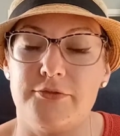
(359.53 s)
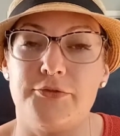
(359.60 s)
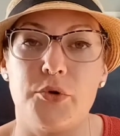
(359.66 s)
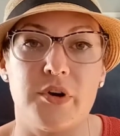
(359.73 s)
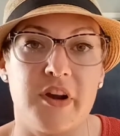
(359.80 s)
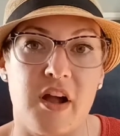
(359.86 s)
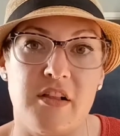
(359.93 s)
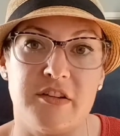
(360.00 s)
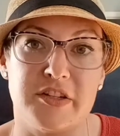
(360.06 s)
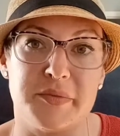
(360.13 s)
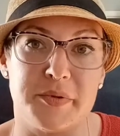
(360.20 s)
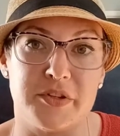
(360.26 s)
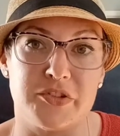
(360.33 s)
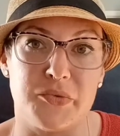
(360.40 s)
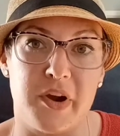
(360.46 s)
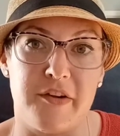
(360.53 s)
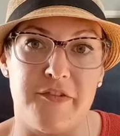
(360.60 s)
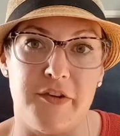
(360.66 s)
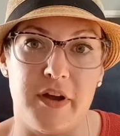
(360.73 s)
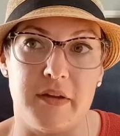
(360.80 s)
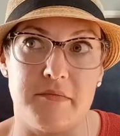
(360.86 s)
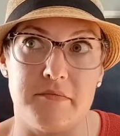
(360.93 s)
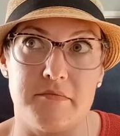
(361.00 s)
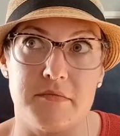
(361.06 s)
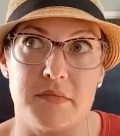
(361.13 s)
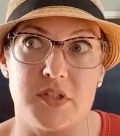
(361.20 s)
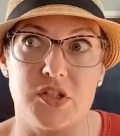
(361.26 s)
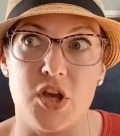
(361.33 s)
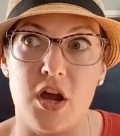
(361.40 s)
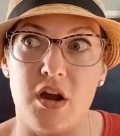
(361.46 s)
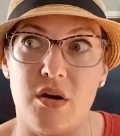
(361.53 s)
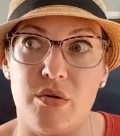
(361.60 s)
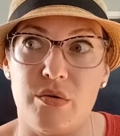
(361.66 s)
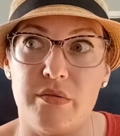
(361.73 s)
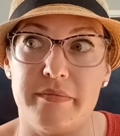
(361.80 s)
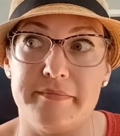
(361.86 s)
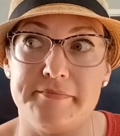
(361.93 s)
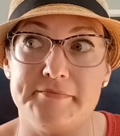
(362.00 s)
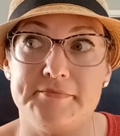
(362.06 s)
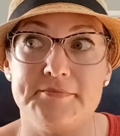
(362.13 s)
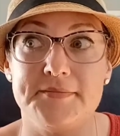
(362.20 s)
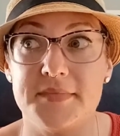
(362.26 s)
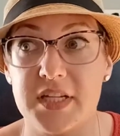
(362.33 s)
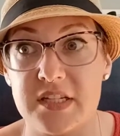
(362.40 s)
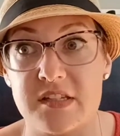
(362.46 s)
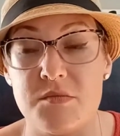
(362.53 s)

$4 per square foot. So is